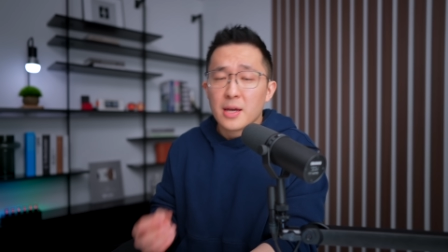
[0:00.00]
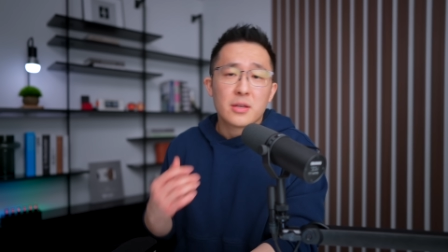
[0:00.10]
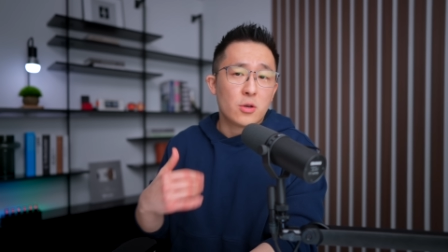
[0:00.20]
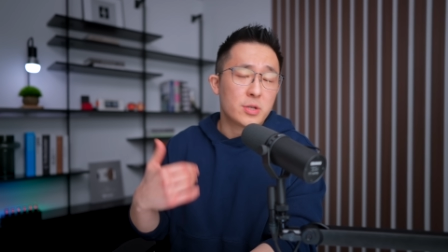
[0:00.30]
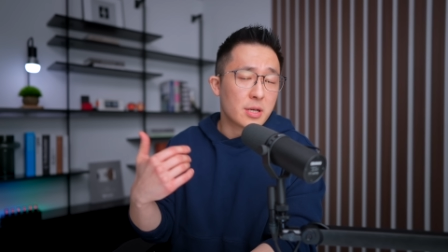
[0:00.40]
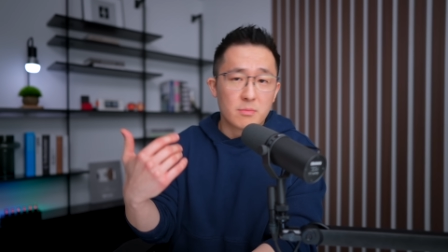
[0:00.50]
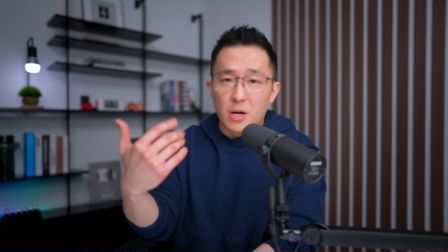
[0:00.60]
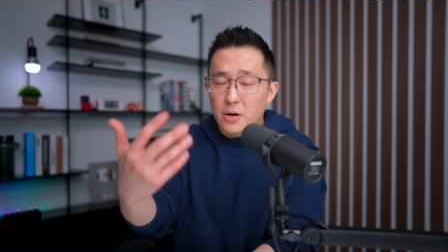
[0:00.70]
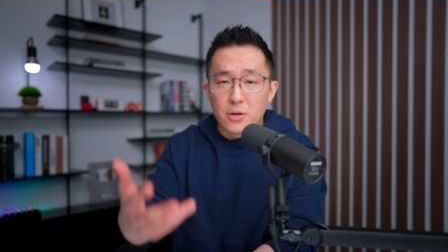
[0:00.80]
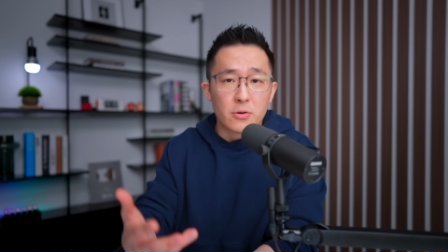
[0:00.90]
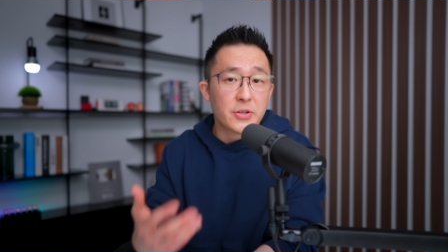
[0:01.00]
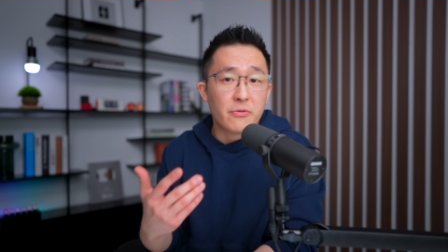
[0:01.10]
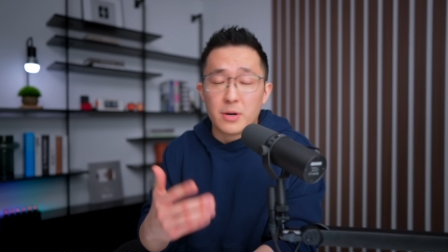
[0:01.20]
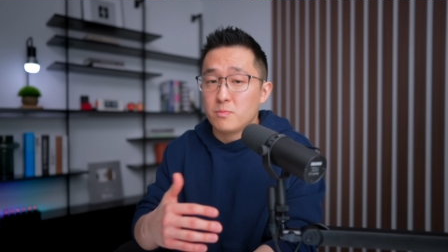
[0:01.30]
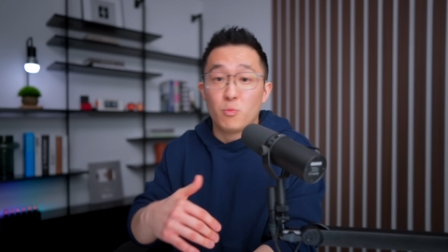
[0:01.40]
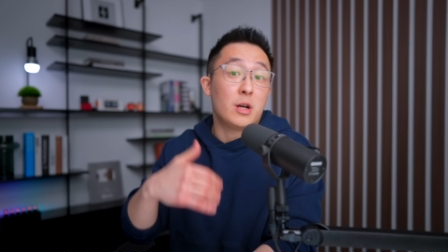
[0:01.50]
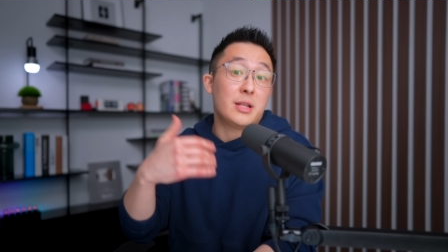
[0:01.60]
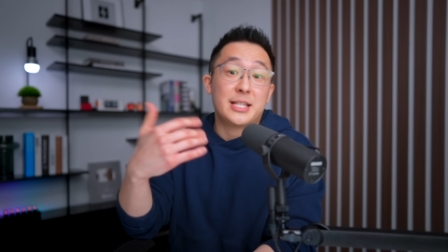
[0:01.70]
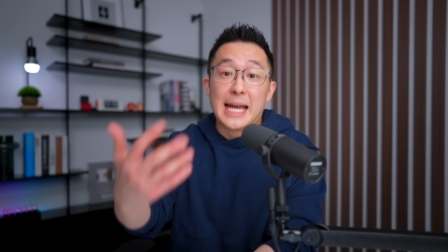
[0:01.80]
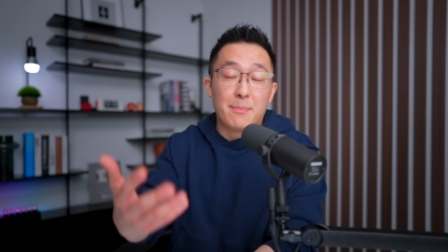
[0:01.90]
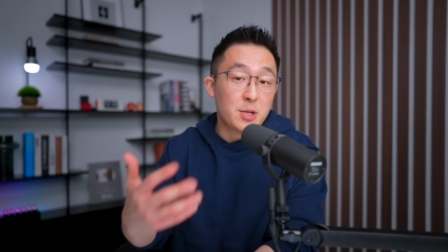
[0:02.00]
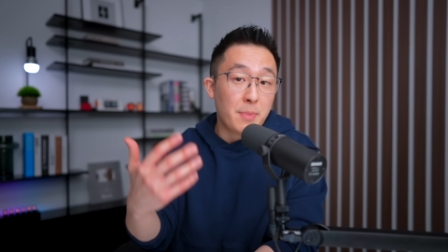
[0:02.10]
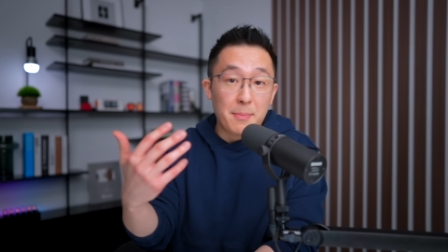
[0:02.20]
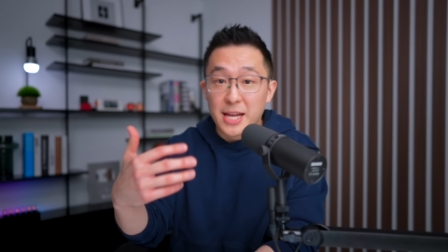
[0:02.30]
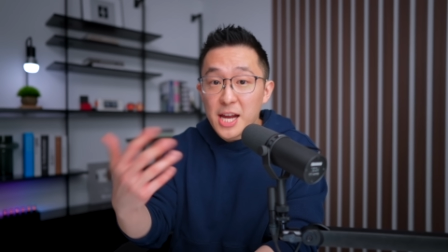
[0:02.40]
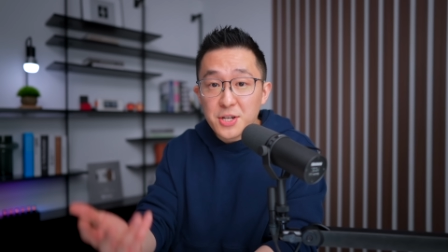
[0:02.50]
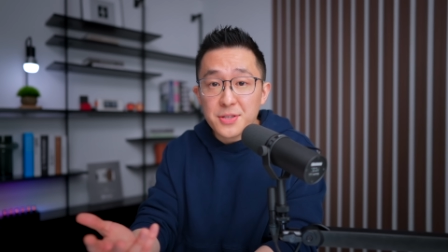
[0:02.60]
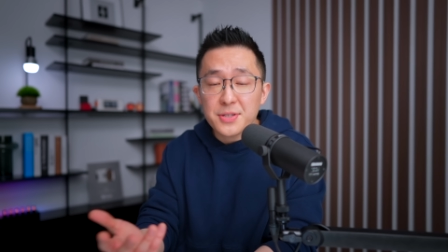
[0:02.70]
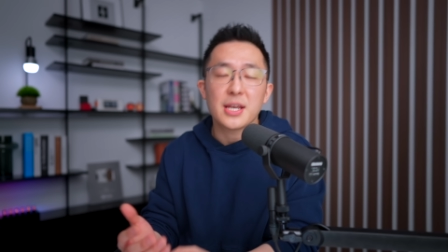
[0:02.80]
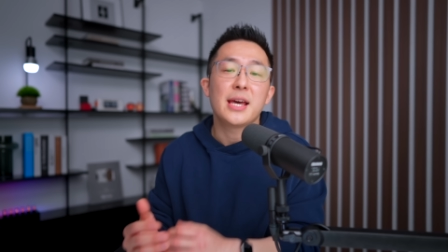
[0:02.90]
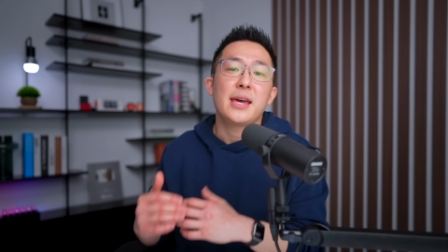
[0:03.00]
Using articles from well-established publications